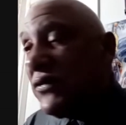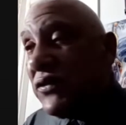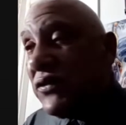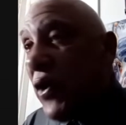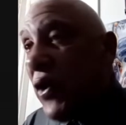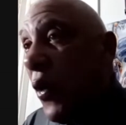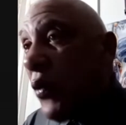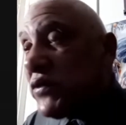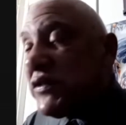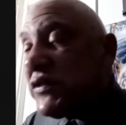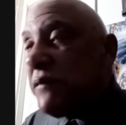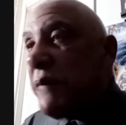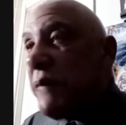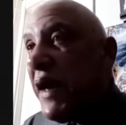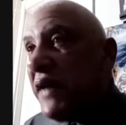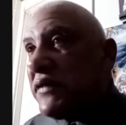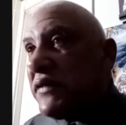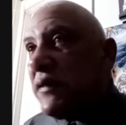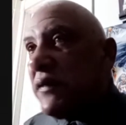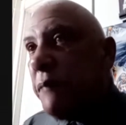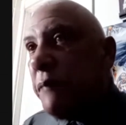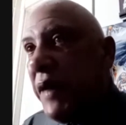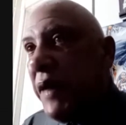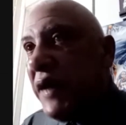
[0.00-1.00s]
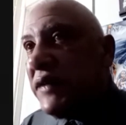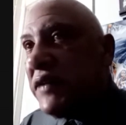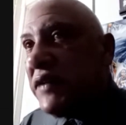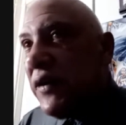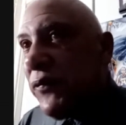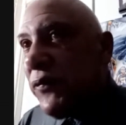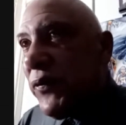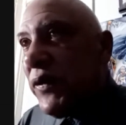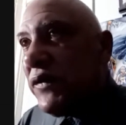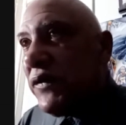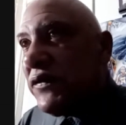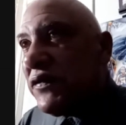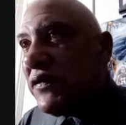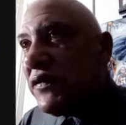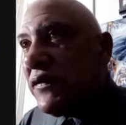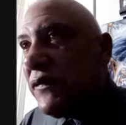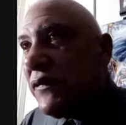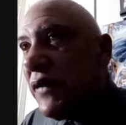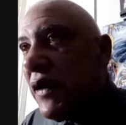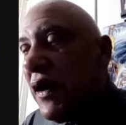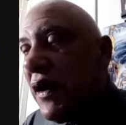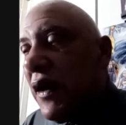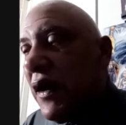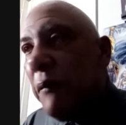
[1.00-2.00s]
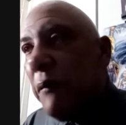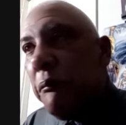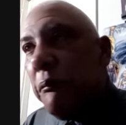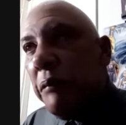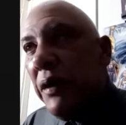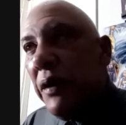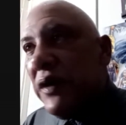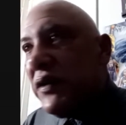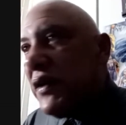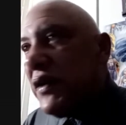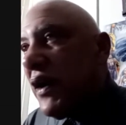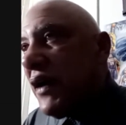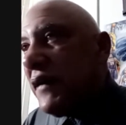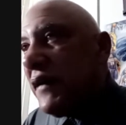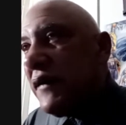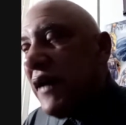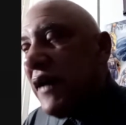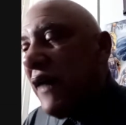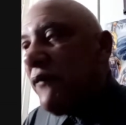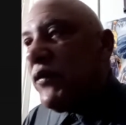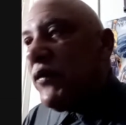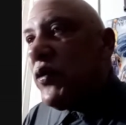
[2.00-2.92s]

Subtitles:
Coaching makes a big difference, but not if